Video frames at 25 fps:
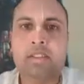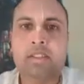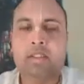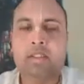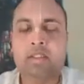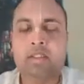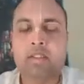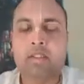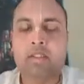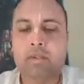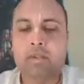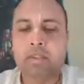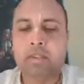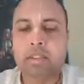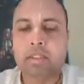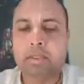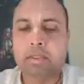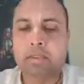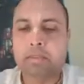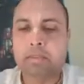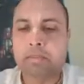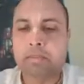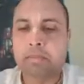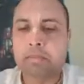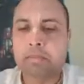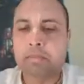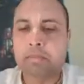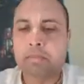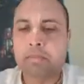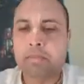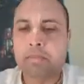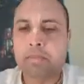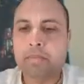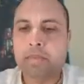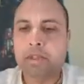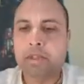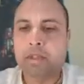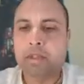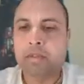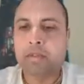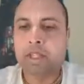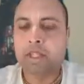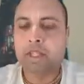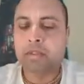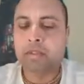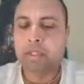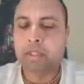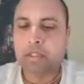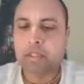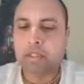So what I
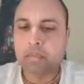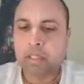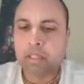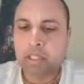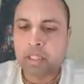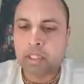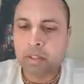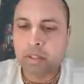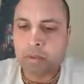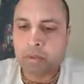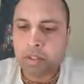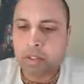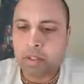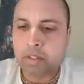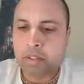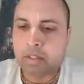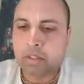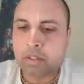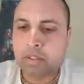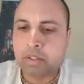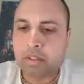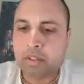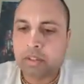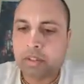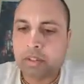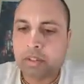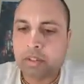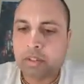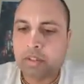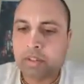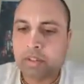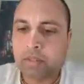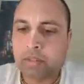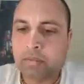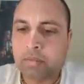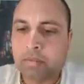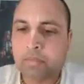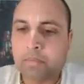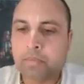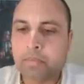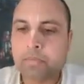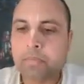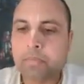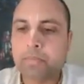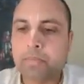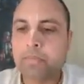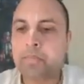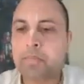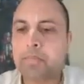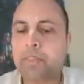was explaining was,
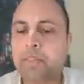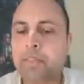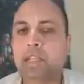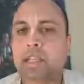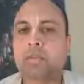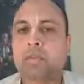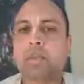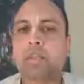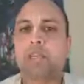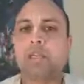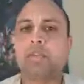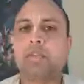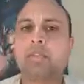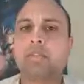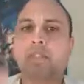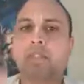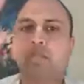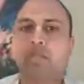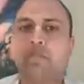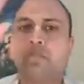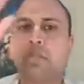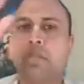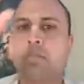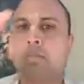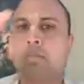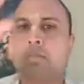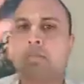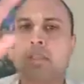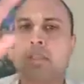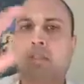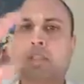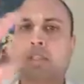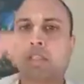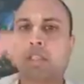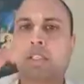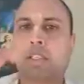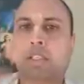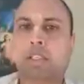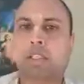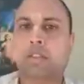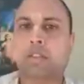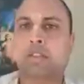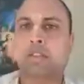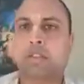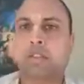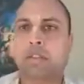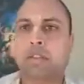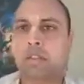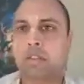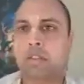we have these 3 major
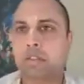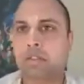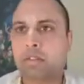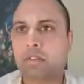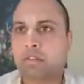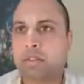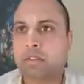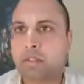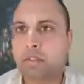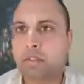categories,